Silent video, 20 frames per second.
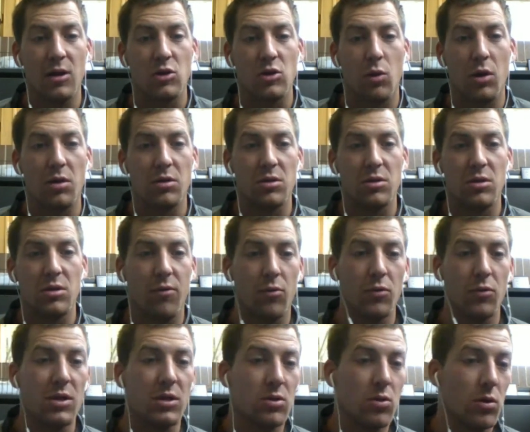as well as
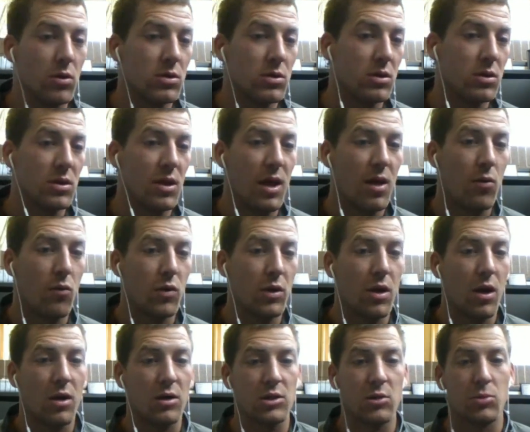different resources that
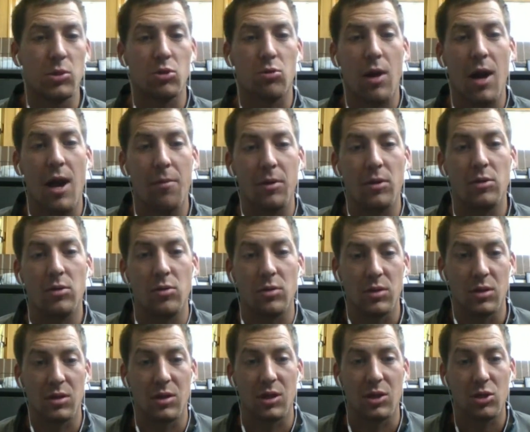we are subscribing to
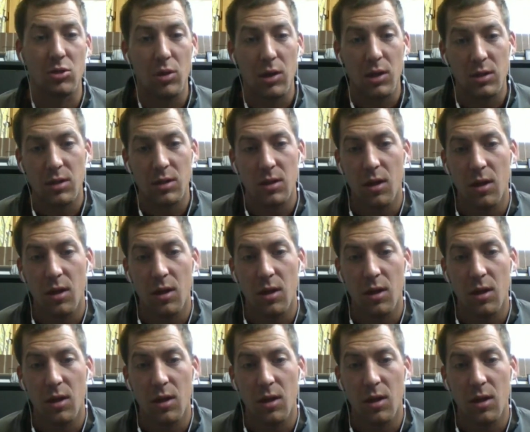as a district.